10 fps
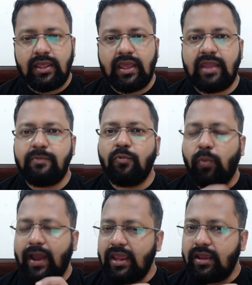And
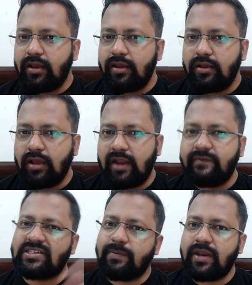why are we
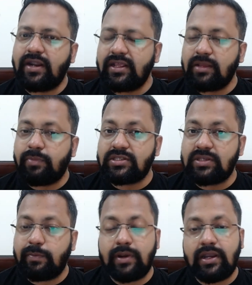separating the
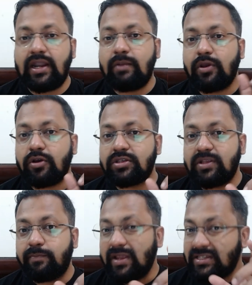precipitate? Because the
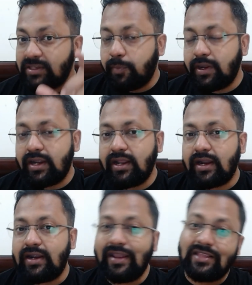precipitate
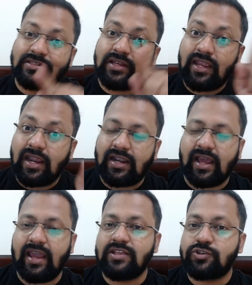contains the
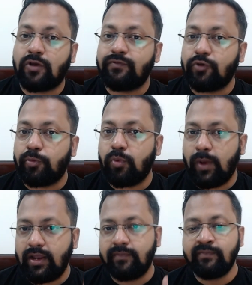cations of group
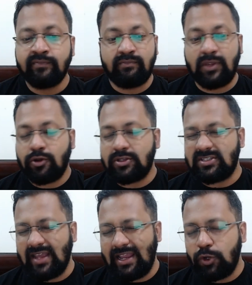1, because
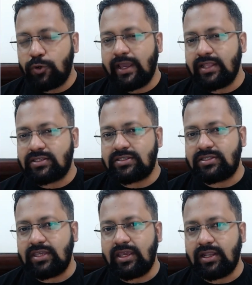dilute
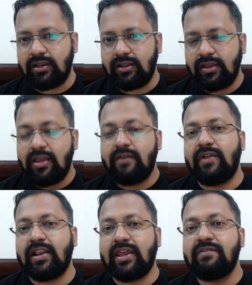HCl
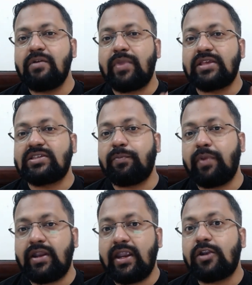will give a
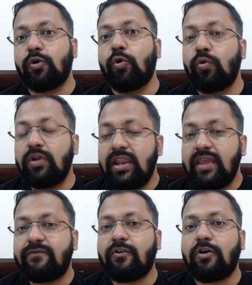precipitate only
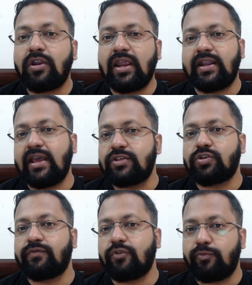for cations
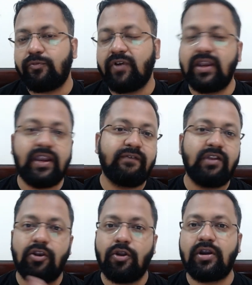of group 1. It will
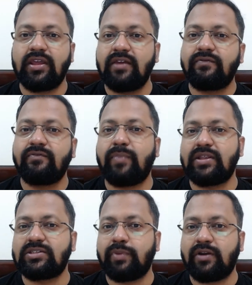not give
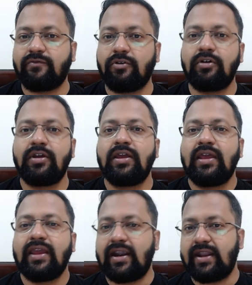precipitate for
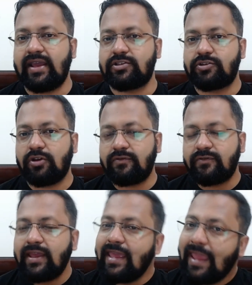cations of
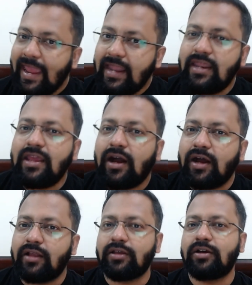any
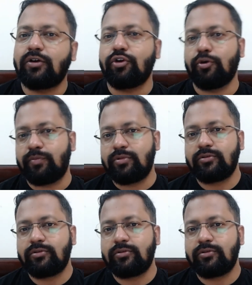other group.